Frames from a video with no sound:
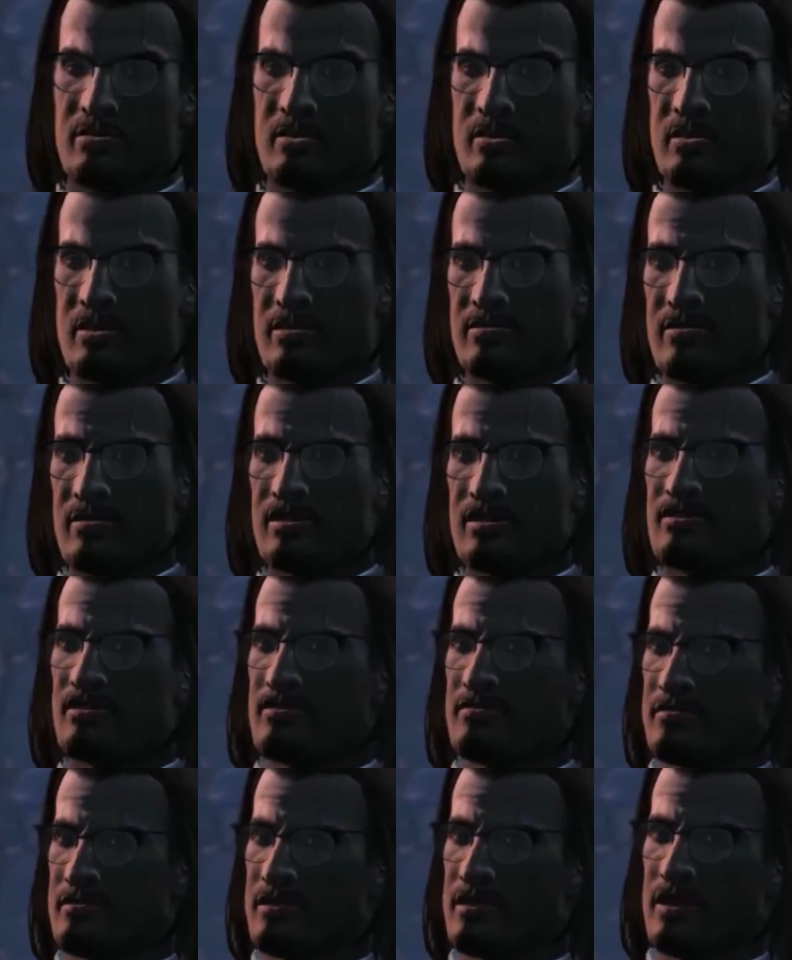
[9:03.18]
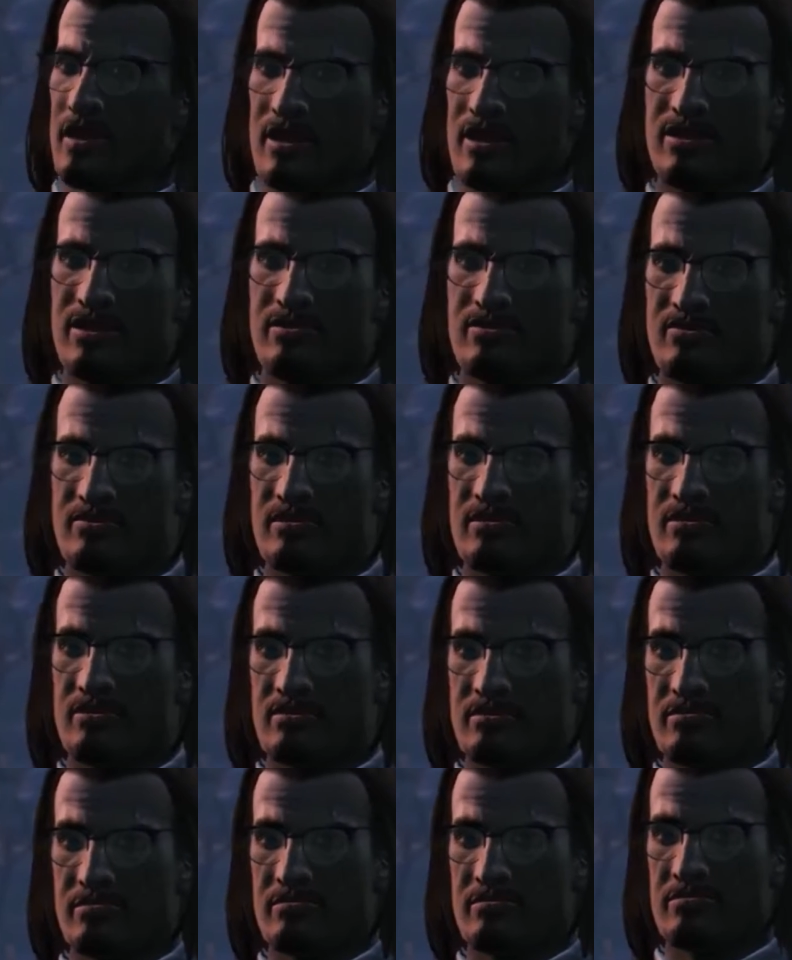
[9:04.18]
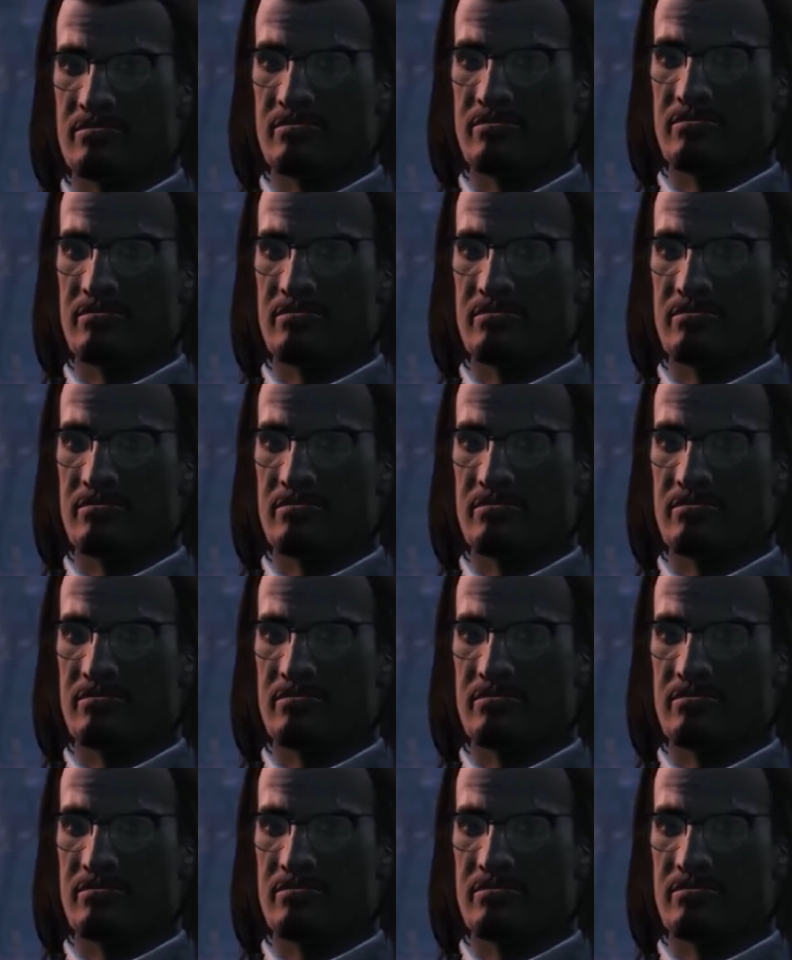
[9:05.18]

What makes you think I can do this?